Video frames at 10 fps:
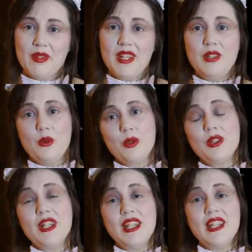in order
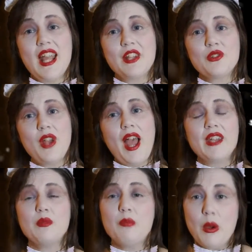to get an extra
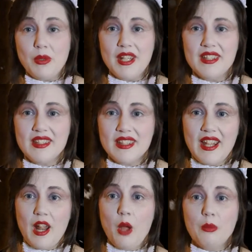added bonus
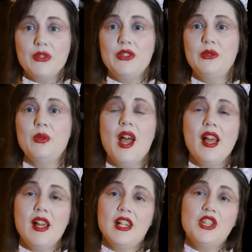that helps you
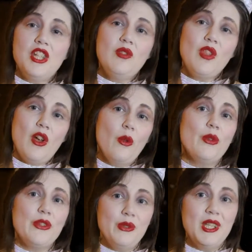achieve the
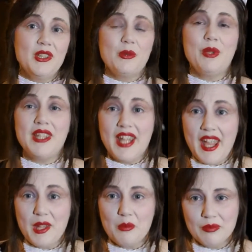goals you need to win the
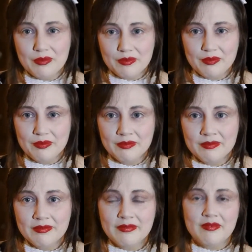game.
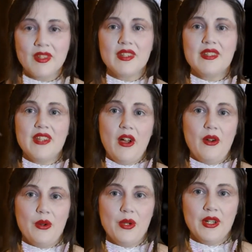
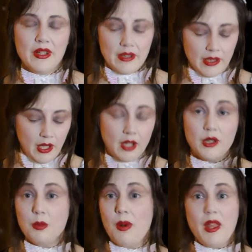So,
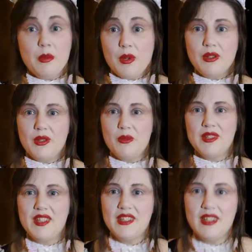you're probably wondering
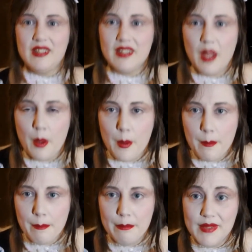what's in this
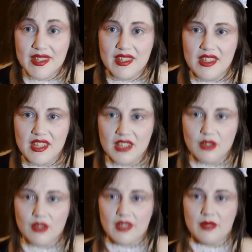
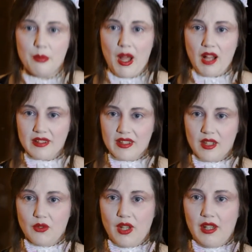mysterious box that
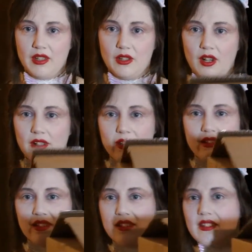I've got here on
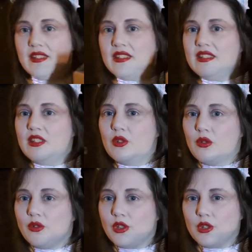this
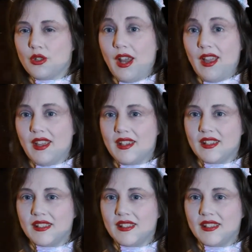silver tray.